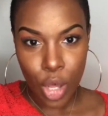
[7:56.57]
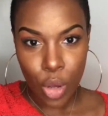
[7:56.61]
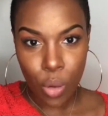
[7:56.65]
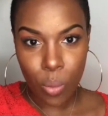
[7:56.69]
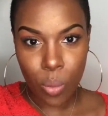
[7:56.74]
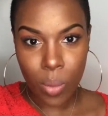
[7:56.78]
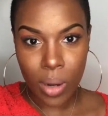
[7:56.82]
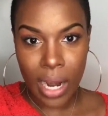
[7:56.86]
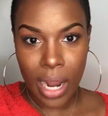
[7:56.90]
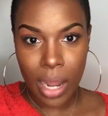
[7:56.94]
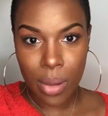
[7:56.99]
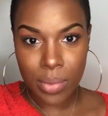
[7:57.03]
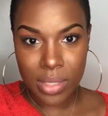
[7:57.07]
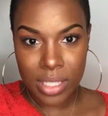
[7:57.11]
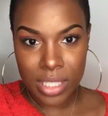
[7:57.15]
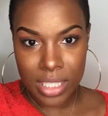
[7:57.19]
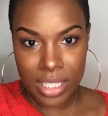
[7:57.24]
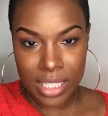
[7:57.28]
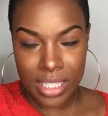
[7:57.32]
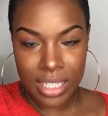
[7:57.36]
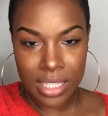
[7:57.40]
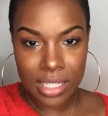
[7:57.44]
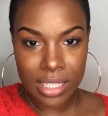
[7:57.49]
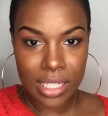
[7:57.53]
where I was
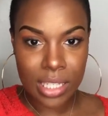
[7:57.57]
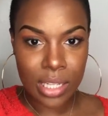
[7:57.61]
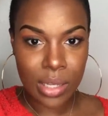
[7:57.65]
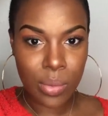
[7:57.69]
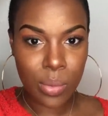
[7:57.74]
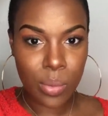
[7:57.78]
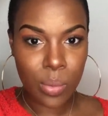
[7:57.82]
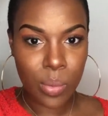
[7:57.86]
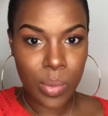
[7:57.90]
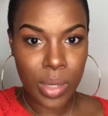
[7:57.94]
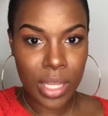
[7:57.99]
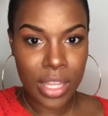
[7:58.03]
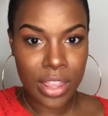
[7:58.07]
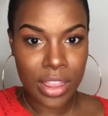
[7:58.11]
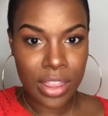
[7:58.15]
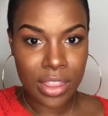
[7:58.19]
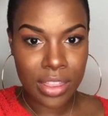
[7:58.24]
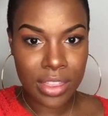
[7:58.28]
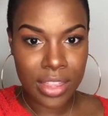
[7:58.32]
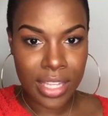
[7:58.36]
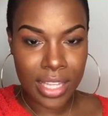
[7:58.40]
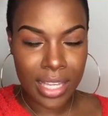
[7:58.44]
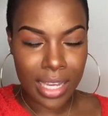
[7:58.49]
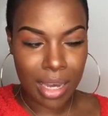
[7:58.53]
dealing with
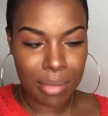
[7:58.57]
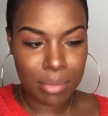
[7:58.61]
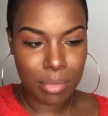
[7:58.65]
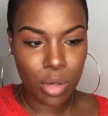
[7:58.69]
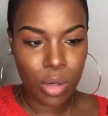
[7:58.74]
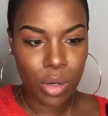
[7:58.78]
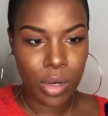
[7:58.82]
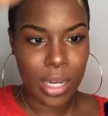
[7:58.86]
the, um,